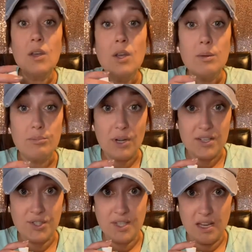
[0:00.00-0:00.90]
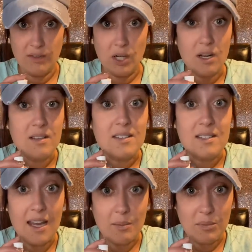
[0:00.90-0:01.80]
Brush saver,
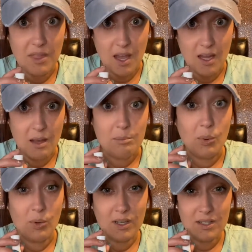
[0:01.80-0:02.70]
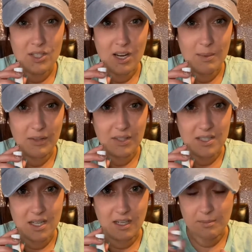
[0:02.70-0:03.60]
same thing, but we're going to talk about this
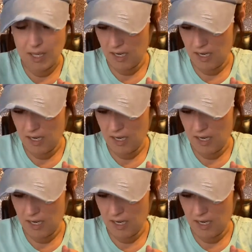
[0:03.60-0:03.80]
here in a minute.